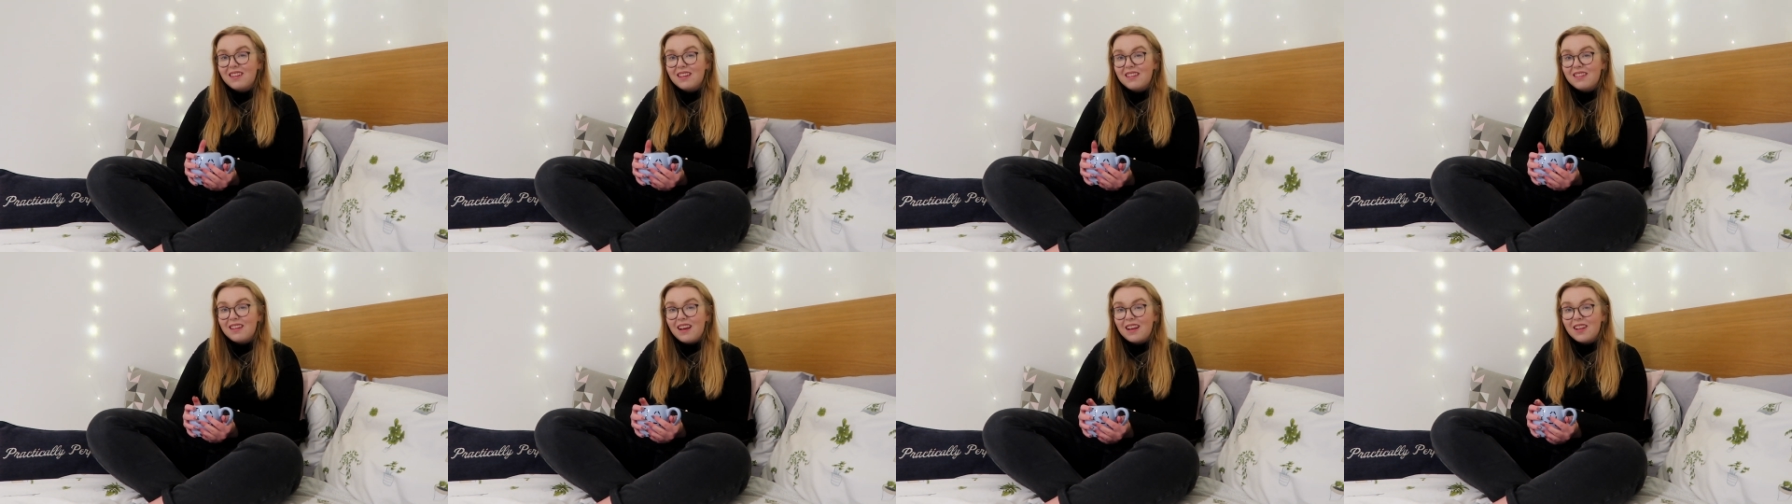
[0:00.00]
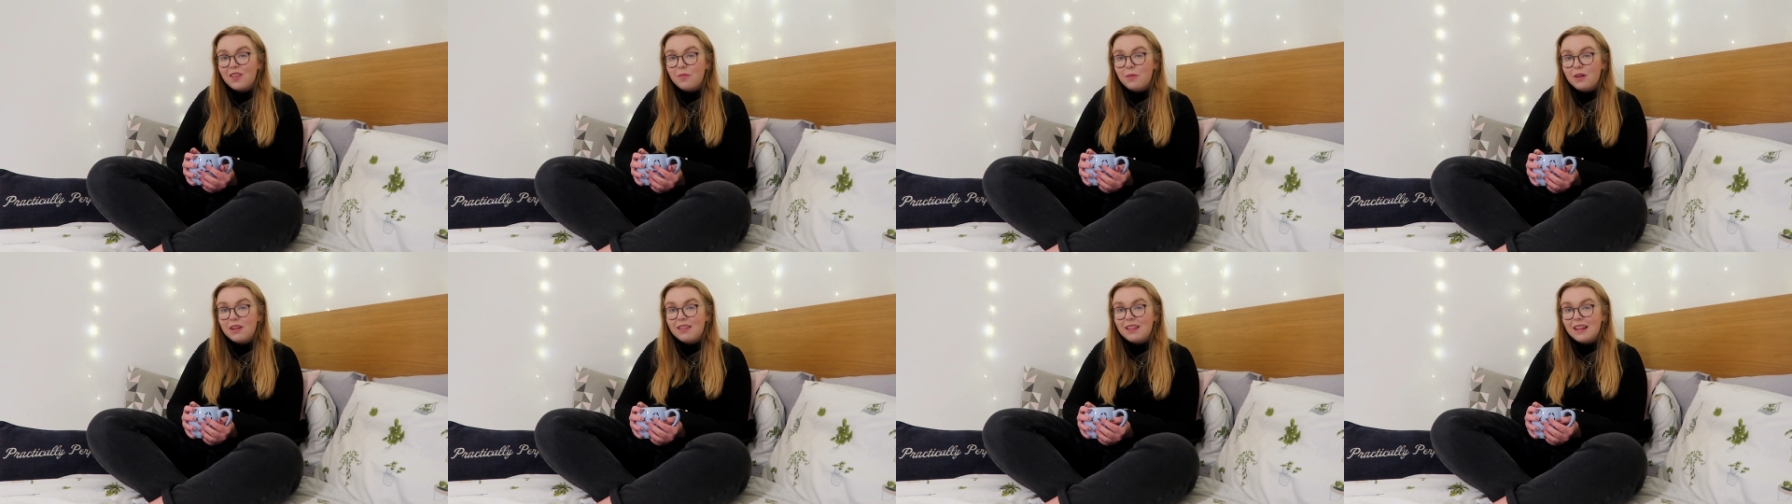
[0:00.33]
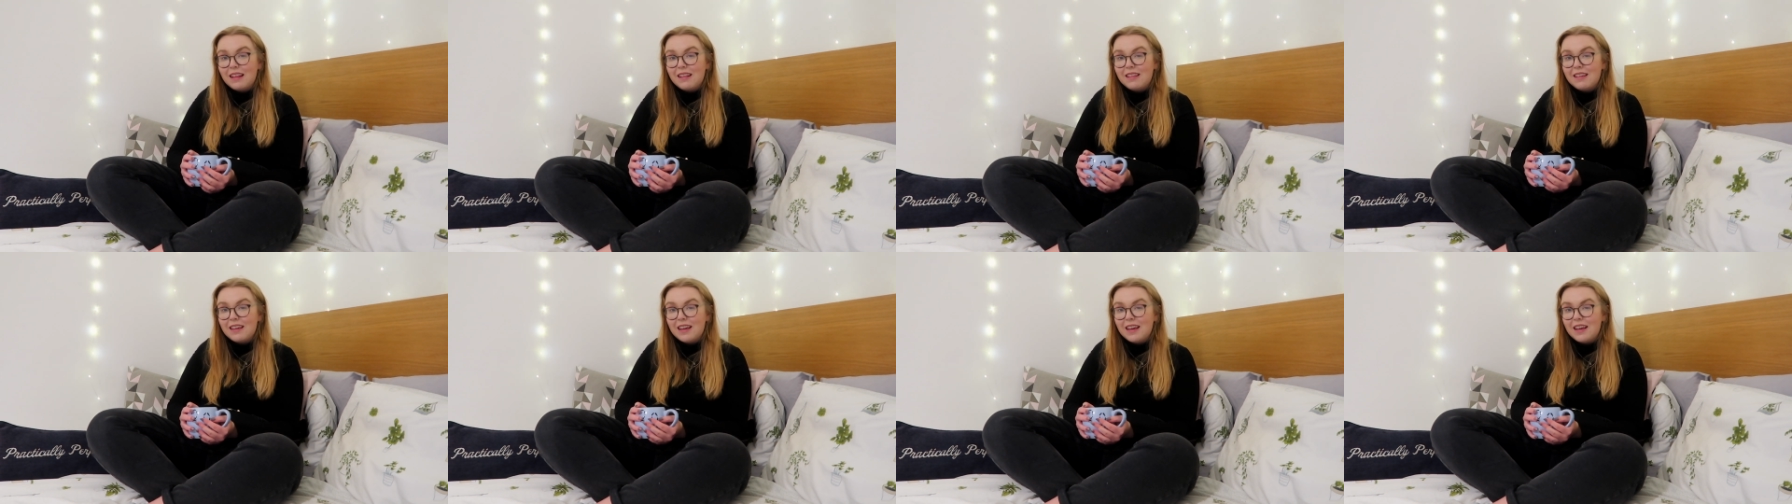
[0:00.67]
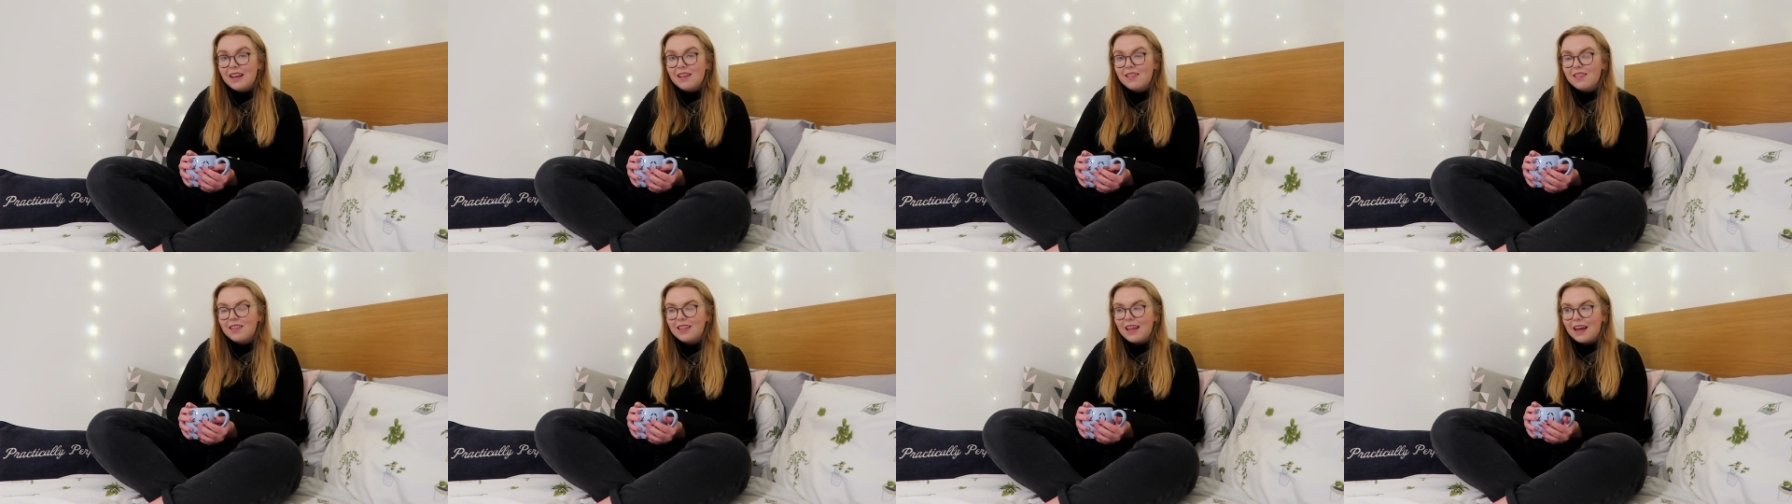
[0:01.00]
assessments this year,
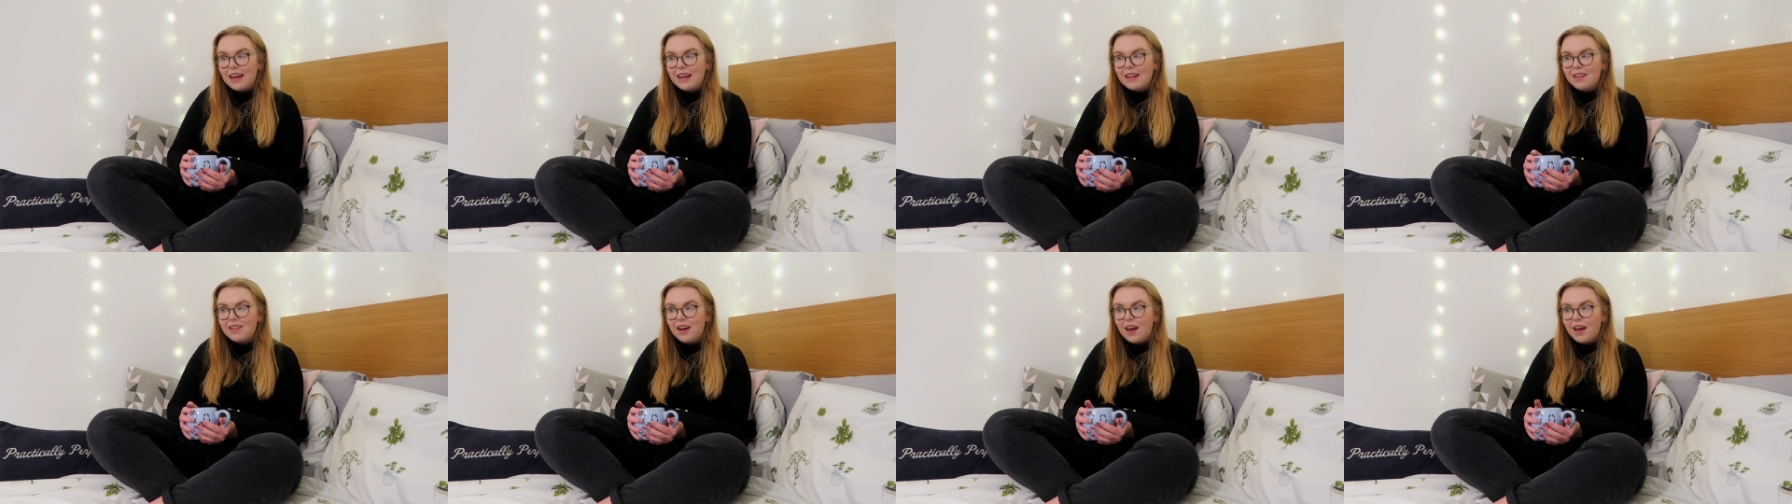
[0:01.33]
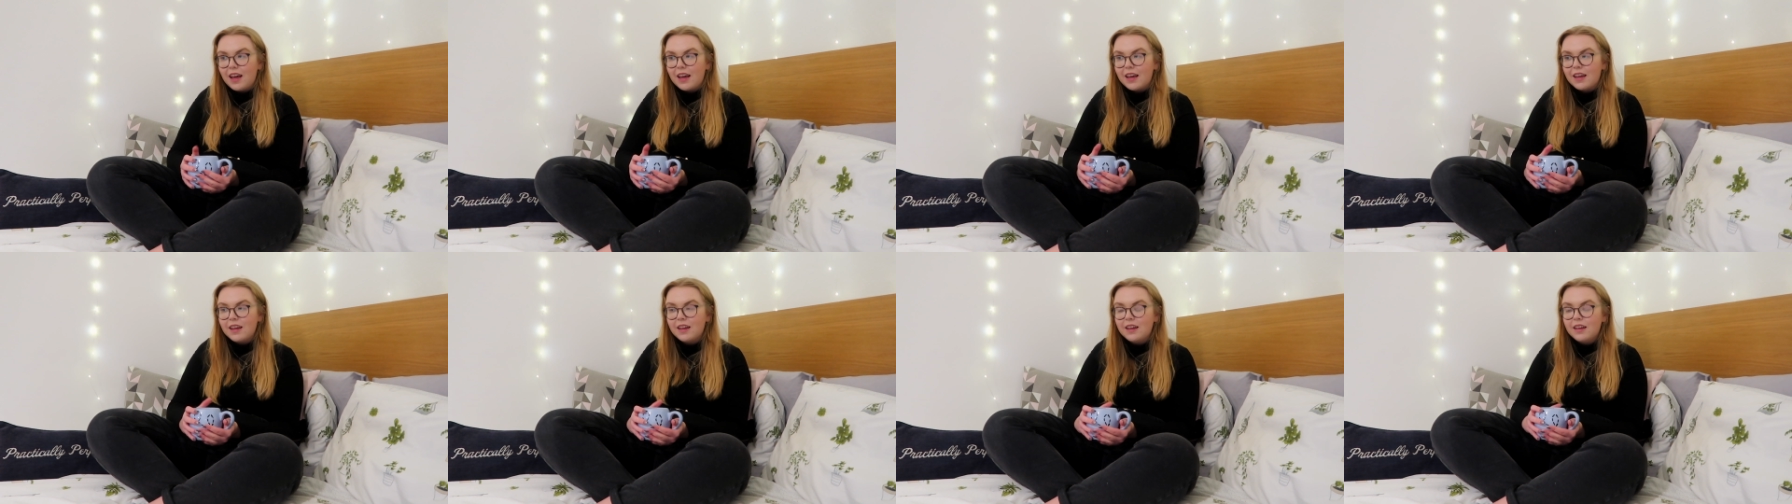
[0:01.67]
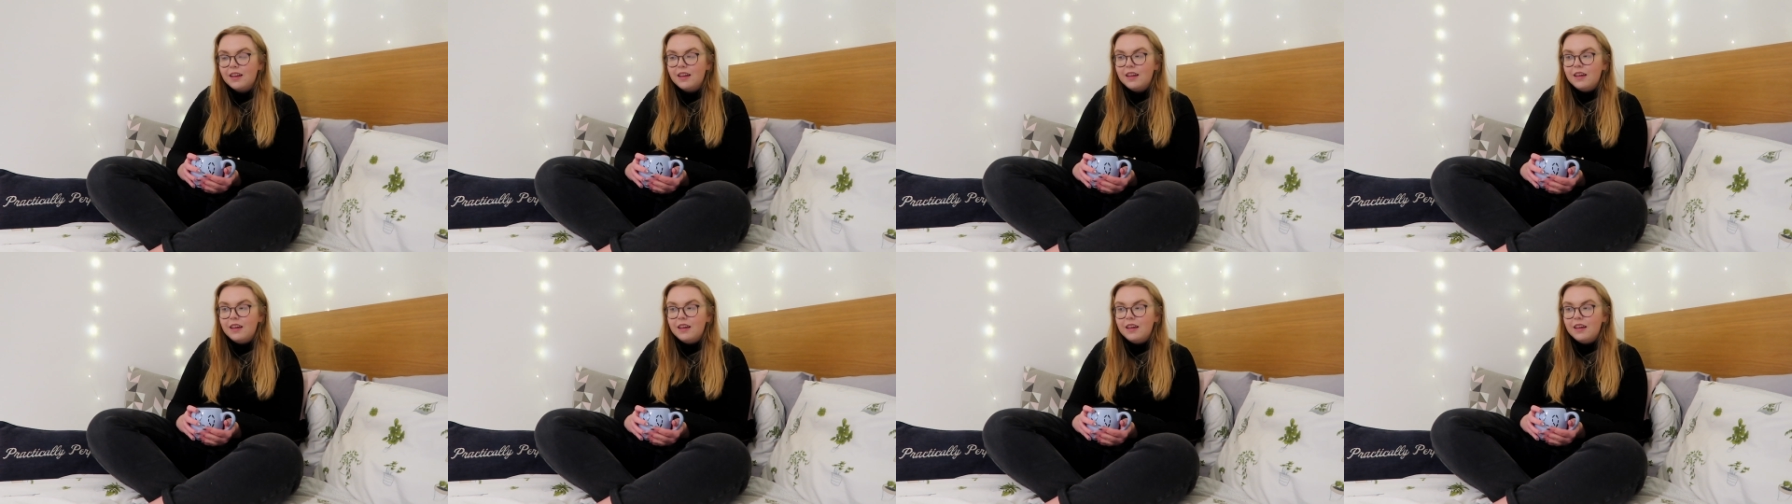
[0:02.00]
so that is like